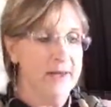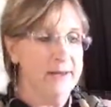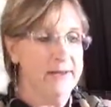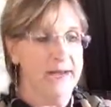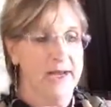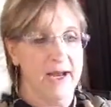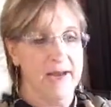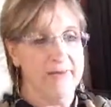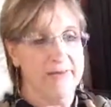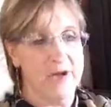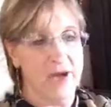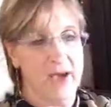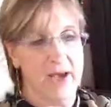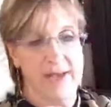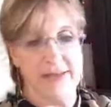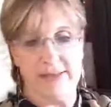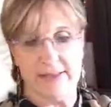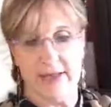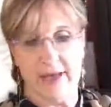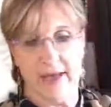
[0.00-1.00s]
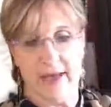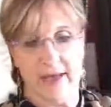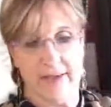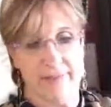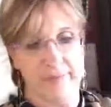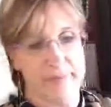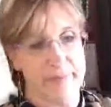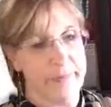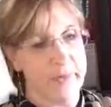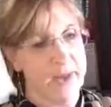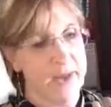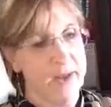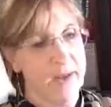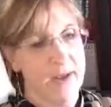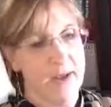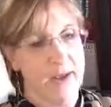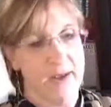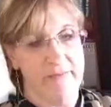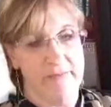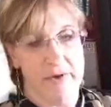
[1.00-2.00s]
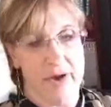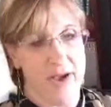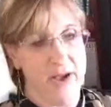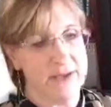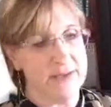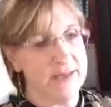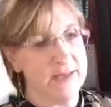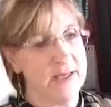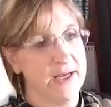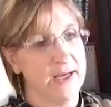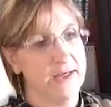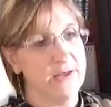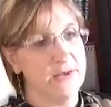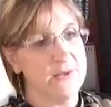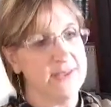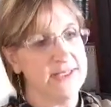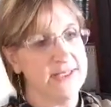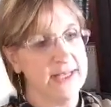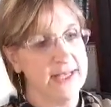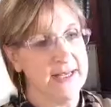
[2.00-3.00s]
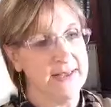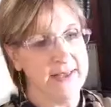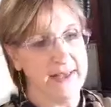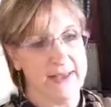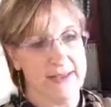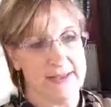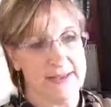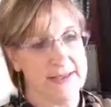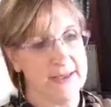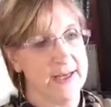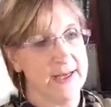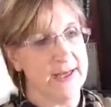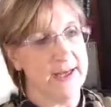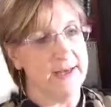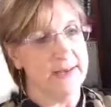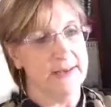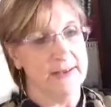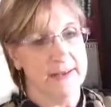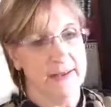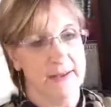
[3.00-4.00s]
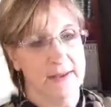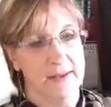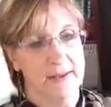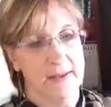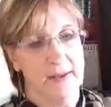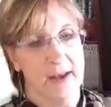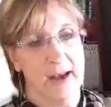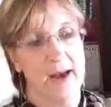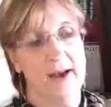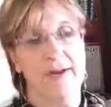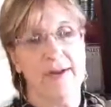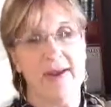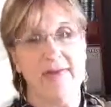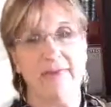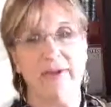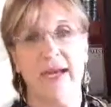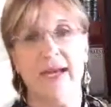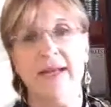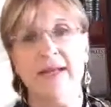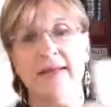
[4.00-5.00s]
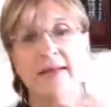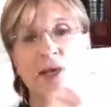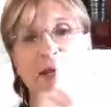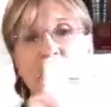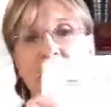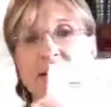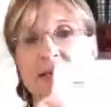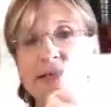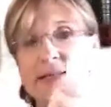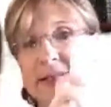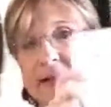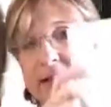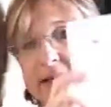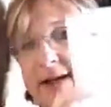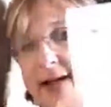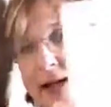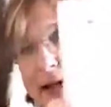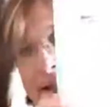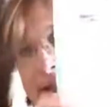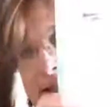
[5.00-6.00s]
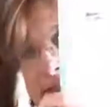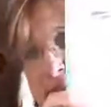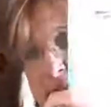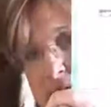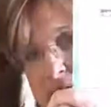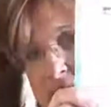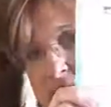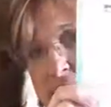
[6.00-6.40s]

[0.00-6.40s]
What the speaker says: And then I've got, you'll see that, I don't have anything on Sundays,